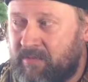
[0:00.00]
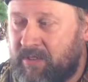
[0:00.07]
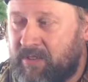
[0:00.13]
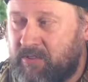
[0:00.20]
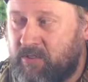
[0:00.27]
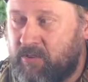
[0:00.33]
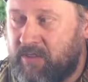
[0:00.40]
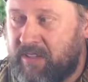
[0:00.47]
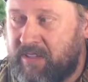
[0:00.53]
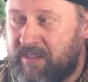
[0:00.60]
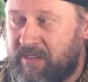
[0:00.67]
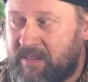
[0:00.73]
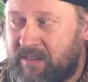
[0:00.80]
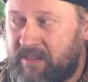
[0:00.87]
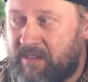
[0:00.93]
with
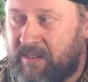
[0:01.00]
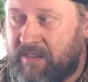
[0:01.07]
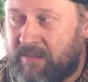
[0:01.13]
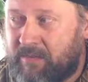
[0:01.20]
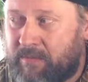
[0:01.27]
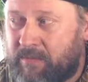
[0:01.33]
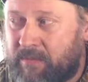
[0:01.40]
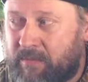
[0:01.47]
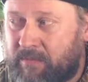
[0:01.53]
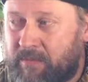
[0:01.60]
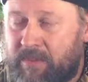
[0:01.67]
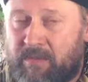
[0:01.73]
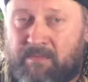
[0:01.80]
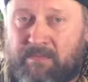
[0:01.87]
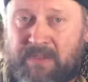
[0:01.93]
shooting
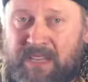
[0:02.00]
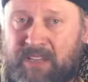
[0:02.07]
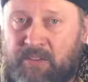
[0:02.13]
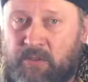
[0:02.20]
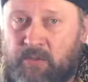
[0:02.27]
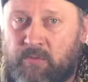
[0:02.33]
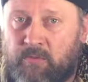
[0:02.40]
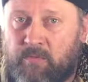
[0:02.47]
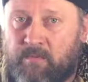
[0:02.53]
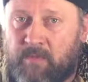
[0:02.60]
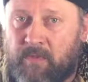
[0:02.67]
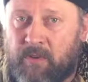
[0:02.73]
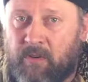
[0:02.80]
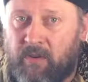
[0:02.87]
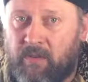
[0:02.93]
with the B2
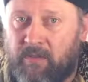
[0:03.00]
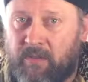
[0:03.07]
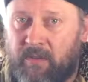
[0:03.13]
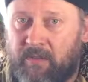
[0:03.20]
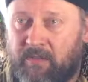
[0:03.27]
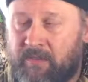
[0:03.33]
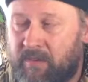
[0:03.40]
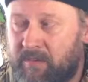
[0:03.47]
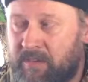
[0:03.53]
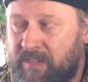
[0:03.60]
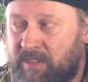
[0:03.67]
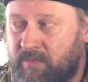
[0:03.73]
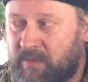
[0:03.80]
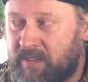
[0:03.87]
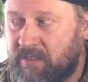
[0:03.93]
on
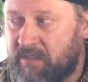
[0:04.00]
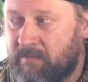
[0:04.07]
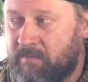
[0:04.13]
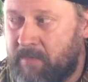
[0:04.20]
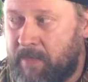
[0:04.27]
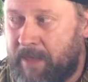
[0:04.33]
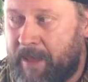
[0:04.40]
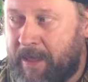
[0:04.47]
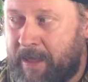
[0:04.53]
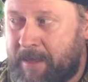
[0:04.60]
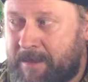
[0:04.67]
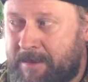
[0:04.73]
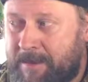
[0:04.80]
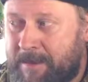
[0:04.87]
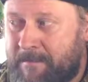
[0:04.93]
these ones.
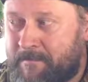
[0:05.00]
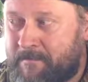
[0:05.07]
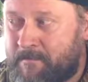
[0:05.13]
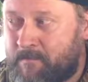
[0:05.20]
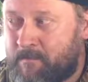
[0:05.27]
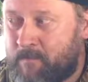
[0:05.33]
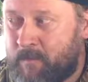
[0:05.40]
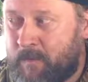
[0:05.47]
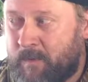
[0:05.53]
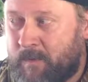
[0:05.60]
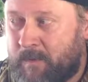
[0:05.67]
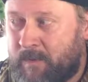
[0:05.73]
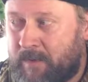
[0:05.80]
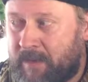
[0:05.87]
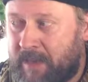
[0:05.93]
And
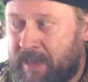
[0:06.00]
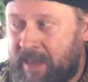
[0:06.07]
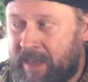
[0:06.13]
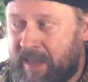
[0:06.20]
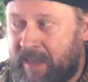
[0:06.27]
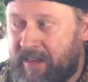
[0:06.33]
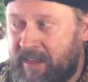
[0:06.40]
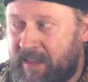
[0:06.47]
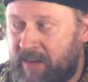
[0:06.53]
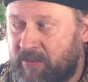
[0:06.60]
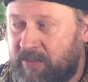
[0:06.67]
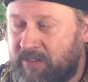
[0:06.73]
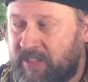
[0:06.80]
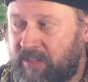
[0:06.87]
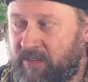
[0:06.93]
here
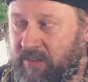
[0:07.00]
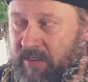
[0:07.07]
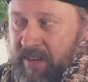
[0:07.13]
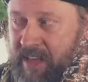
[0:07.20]
you see on the